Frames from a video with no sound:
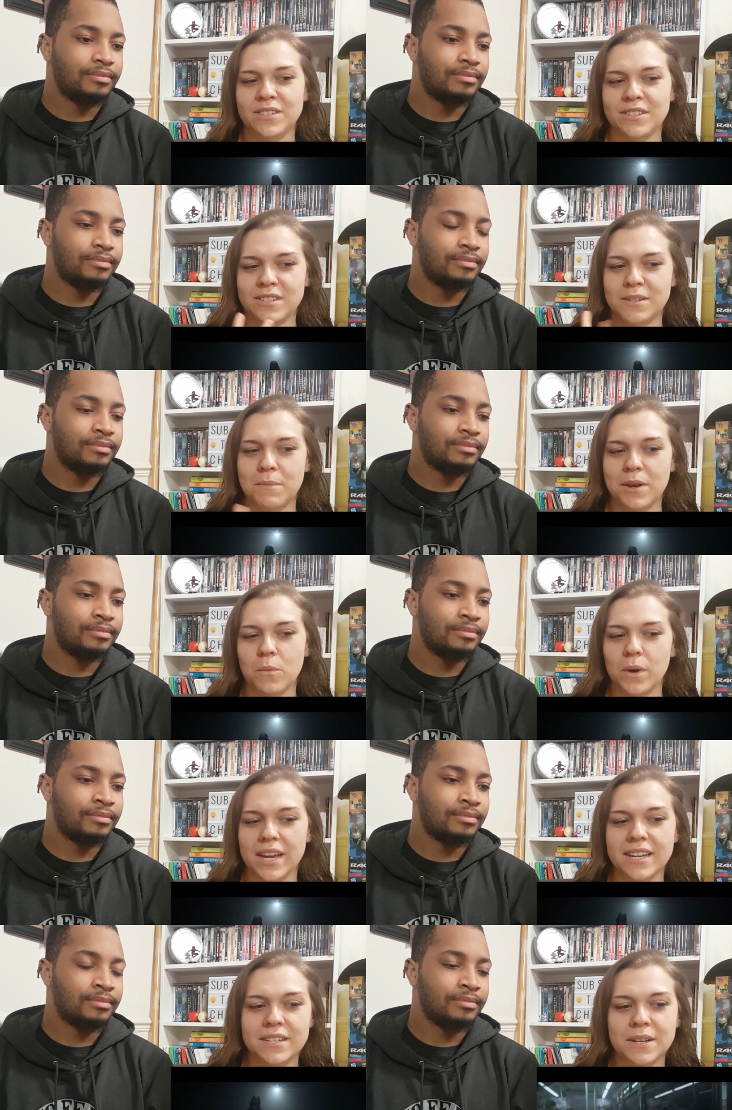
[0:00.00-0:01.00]
Speaker 1: it's just a bit
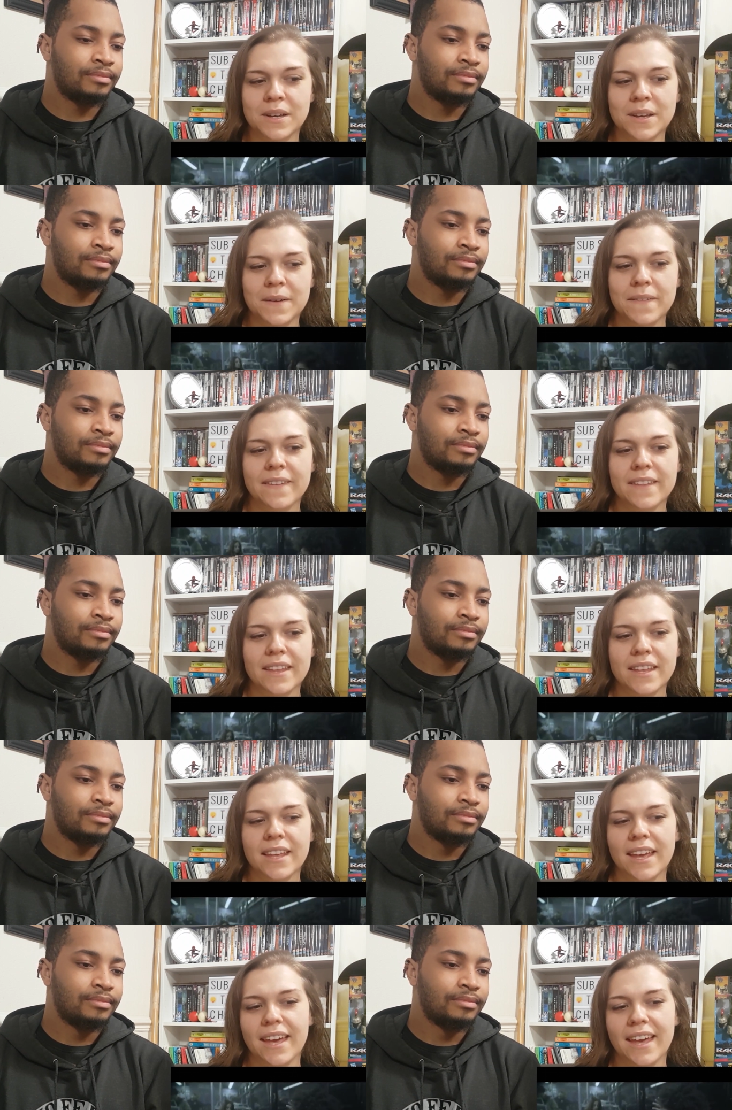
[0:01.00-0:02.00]
weird.
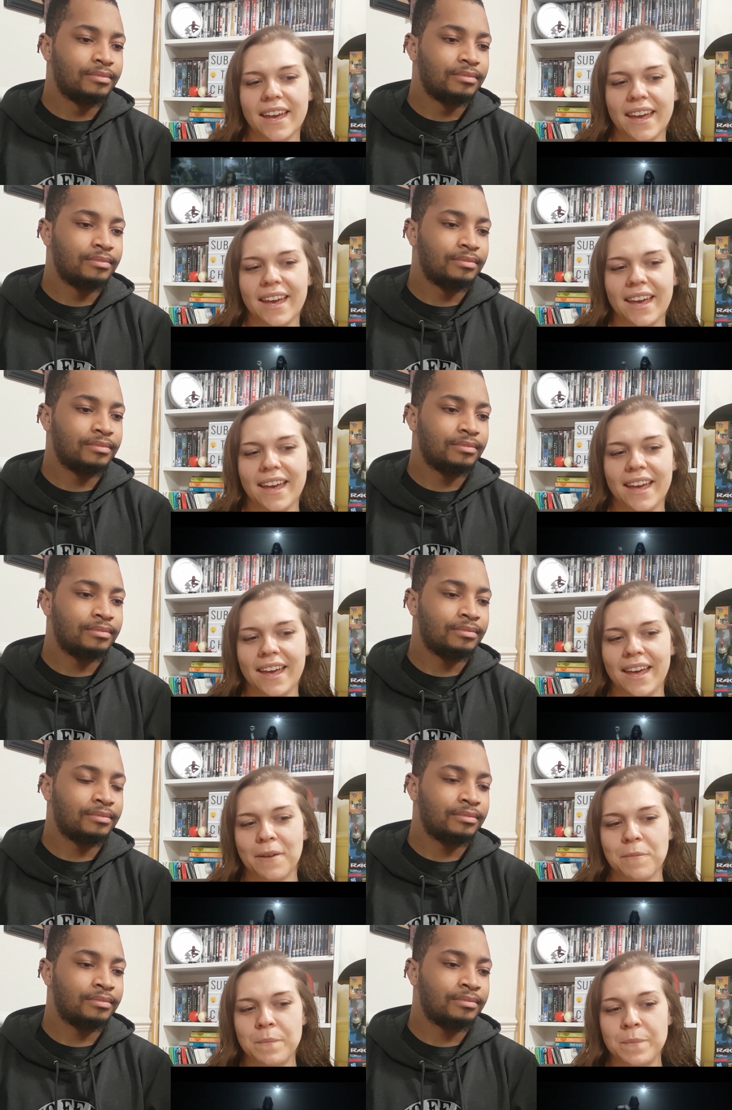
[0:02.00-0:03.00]

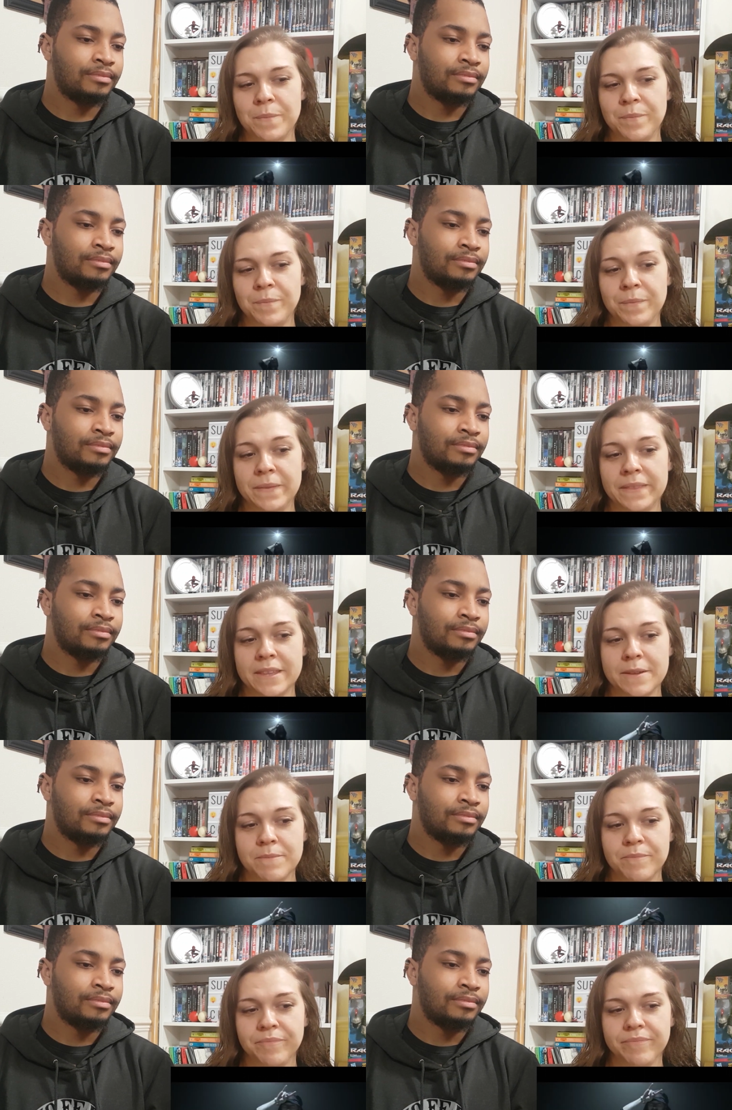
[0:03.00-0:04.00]
Um,
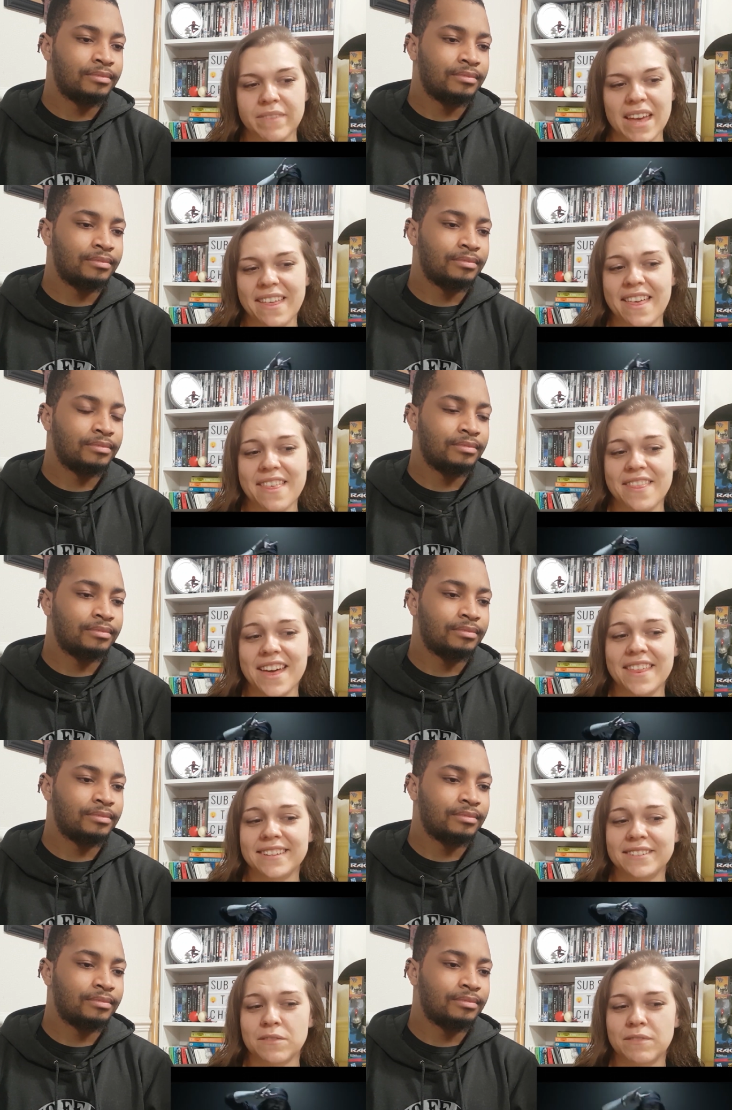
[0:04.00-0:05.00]
other than that,
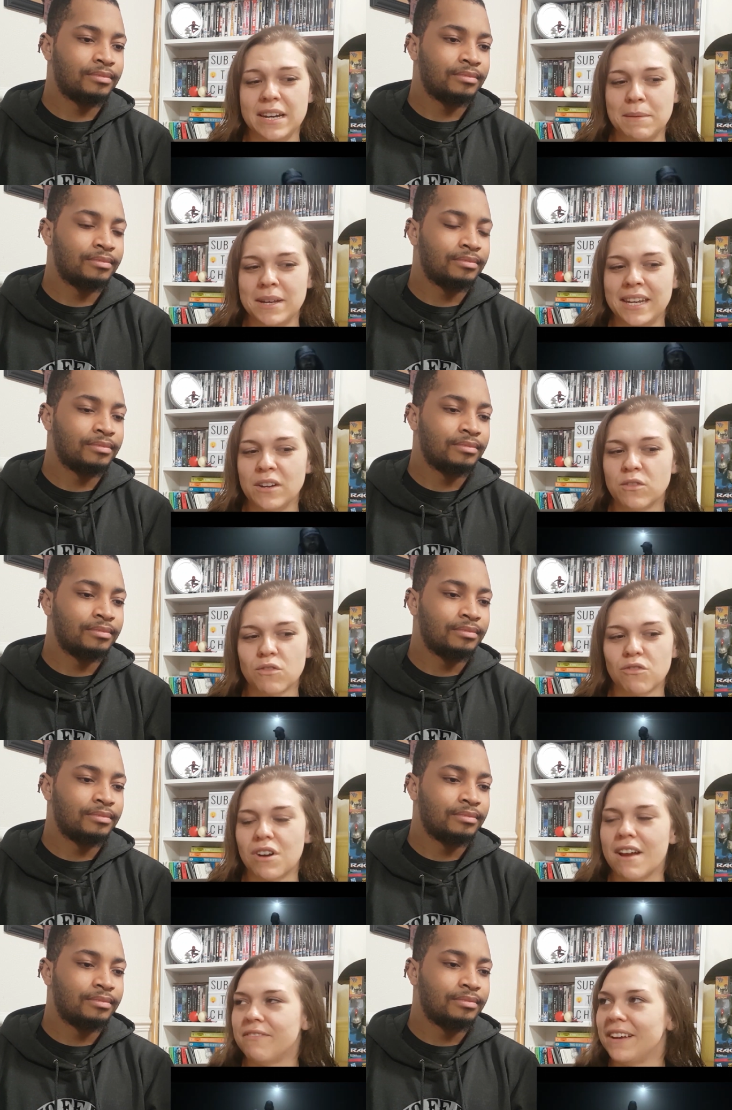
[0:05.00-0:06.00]
there's not really many
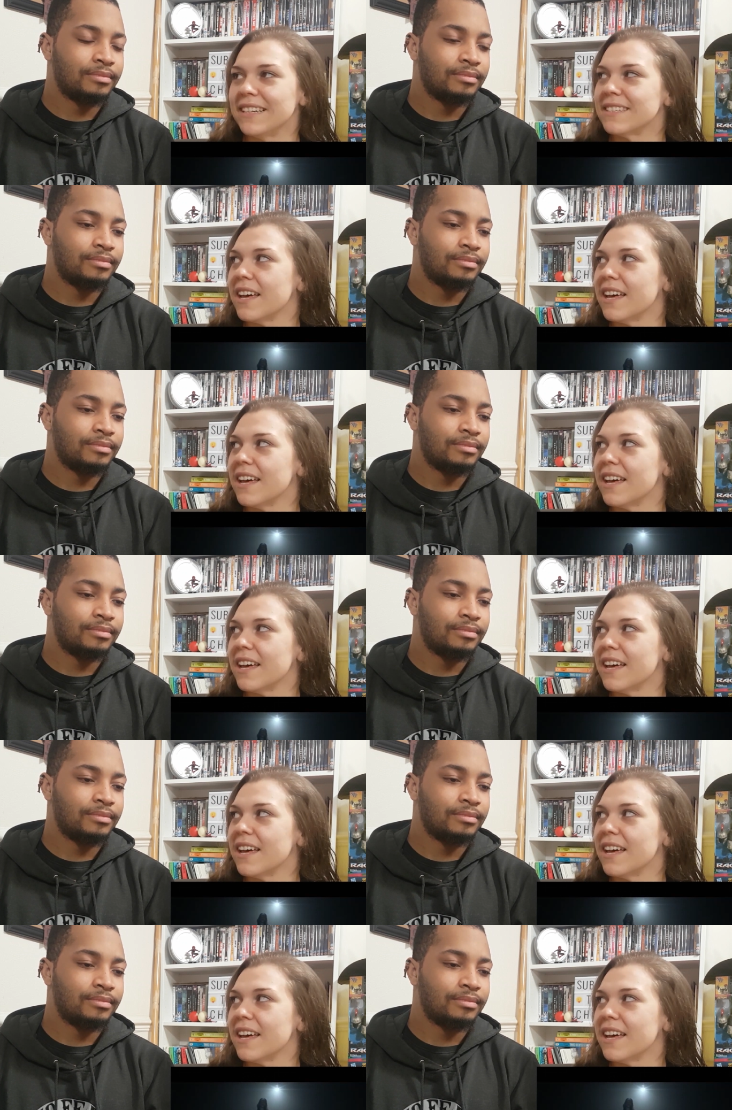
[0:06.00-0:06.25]
graphics